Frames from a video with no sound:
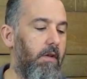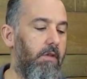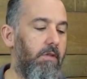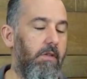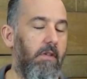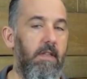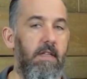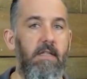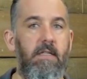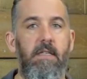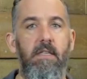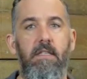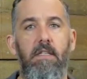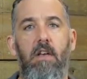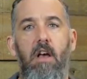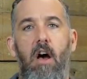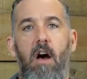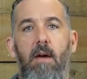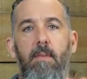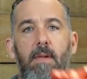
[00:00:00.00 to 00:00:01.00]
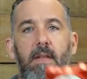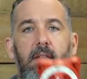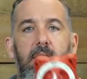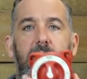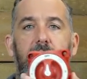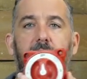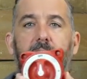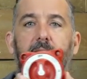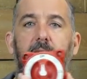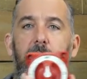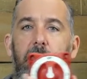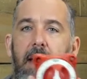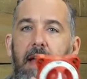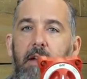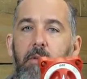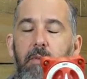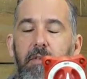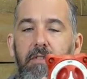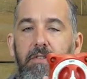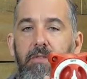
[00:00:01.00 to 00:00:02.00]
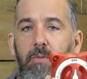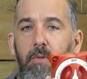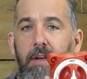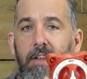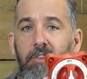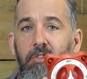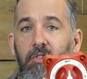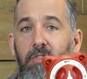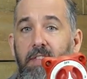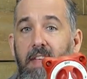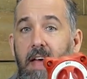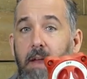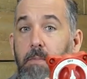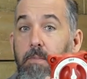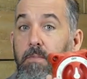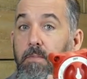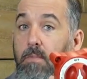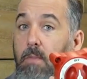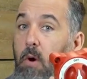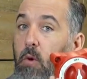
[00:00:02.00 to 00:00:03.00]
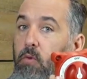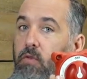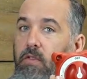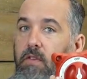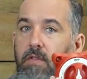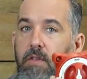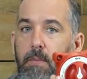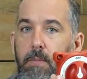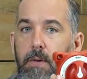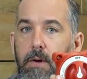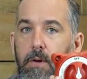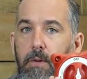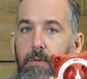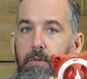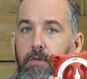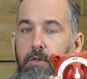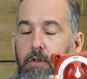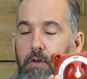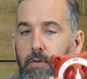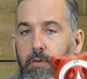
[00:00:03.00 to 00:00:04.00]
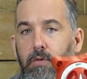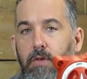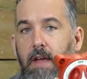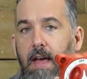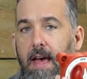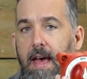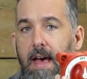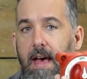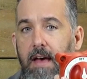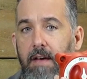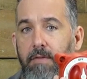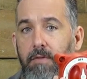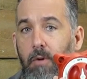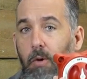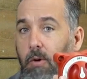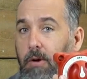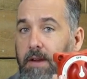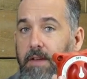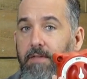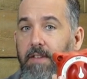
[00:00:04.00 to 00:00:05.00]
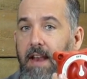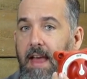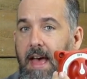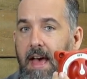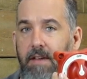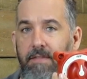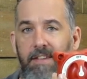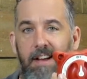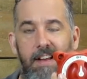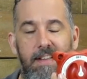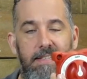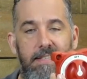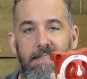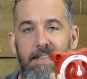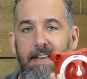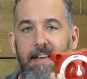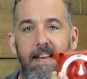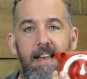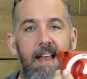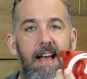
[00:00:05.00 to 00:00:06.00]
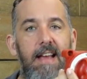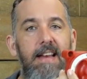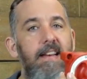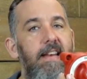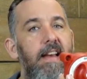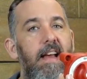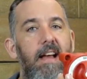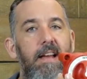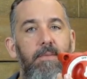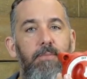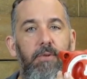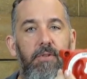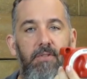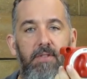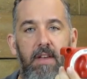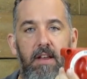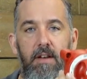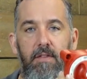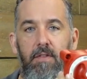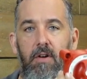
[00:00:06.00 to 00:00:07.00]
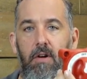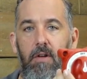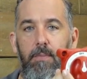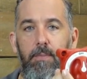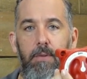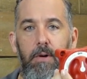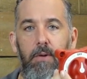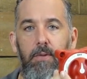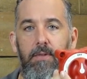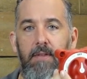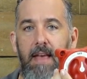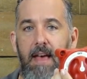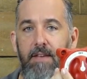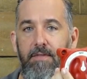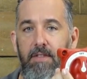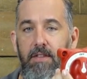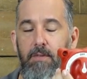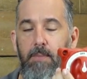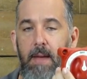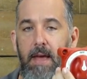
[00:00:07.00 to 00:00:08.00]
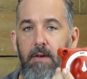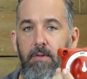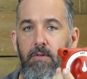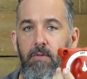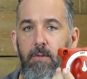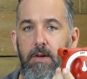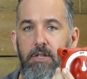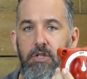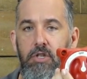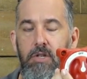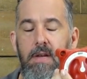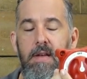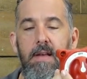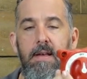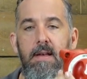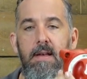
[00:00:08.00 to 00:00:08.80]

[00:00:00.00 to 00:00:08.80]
So this is commonly the battery switch that most of the boats used to have or even have. I'd say 99% of all boats have this battery switch.